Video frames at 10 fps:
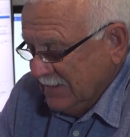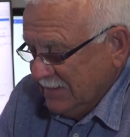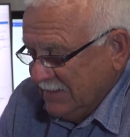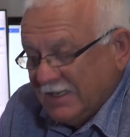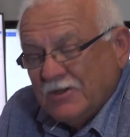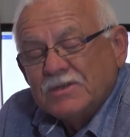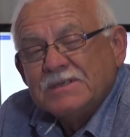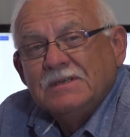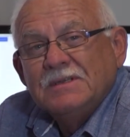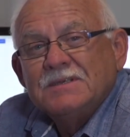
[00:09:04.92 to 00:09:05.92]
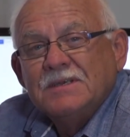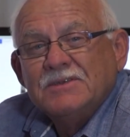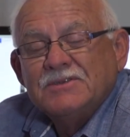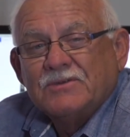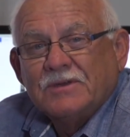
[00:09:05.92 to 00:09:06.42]
They're costing this
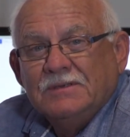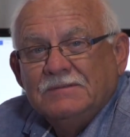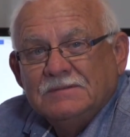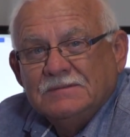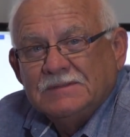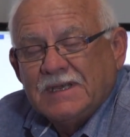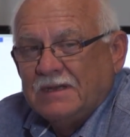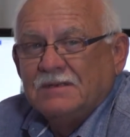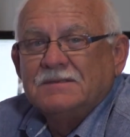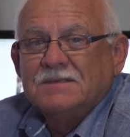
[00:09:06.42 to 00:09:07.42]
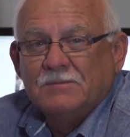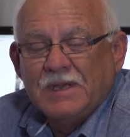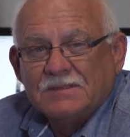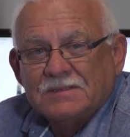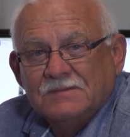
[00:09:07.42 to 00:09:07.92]
industry countless
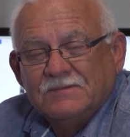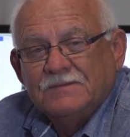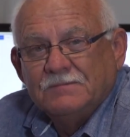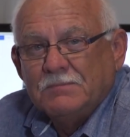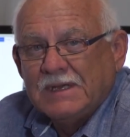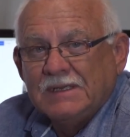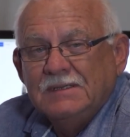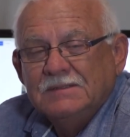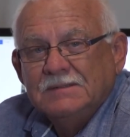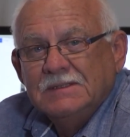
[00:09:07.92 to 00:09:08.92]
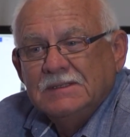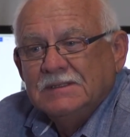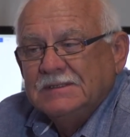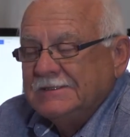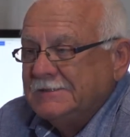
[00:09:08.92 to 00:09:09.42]
amounts of money,
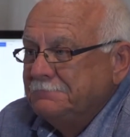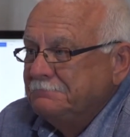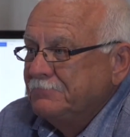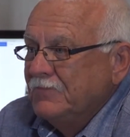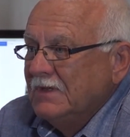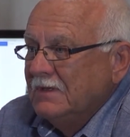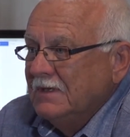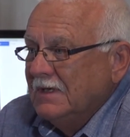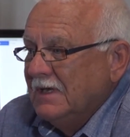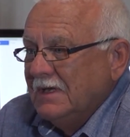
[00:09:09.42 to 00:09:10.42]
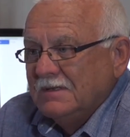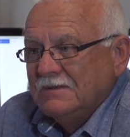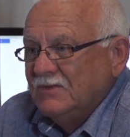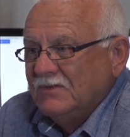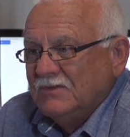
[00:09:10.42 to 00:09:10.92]

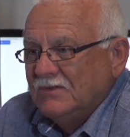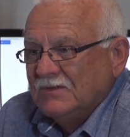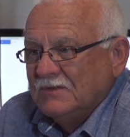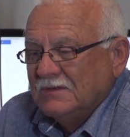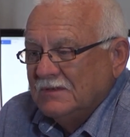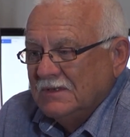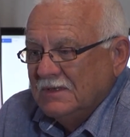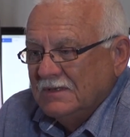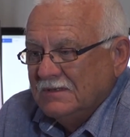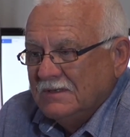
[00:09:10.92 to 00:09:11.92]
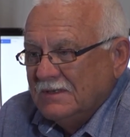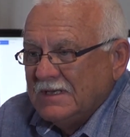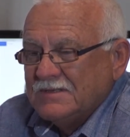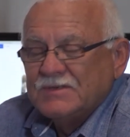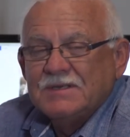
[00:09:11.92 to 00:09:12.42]
and
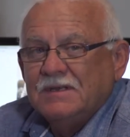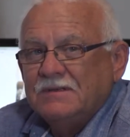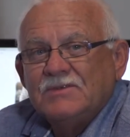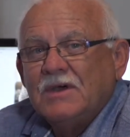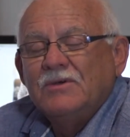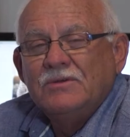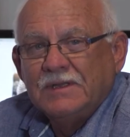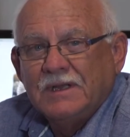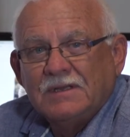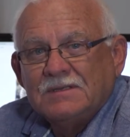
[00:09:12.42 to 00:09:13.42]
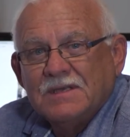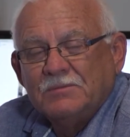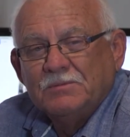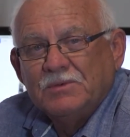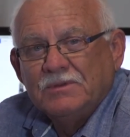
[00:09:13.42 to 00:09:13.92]
as I said, totally
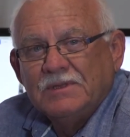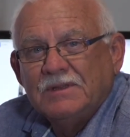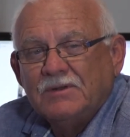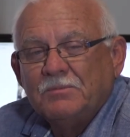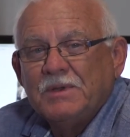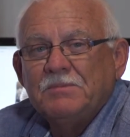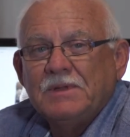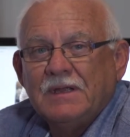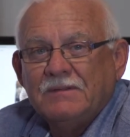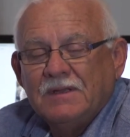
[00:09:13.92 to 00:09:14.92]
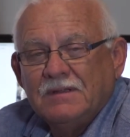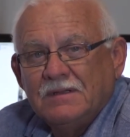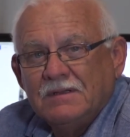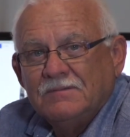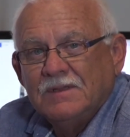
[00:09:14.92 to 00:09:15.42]
unacceptable that there are people out there
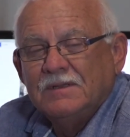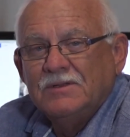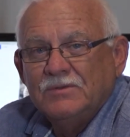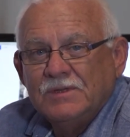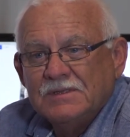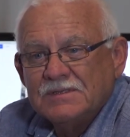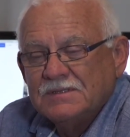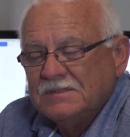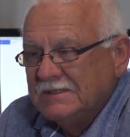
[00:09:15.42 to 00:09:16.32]
that are doing this.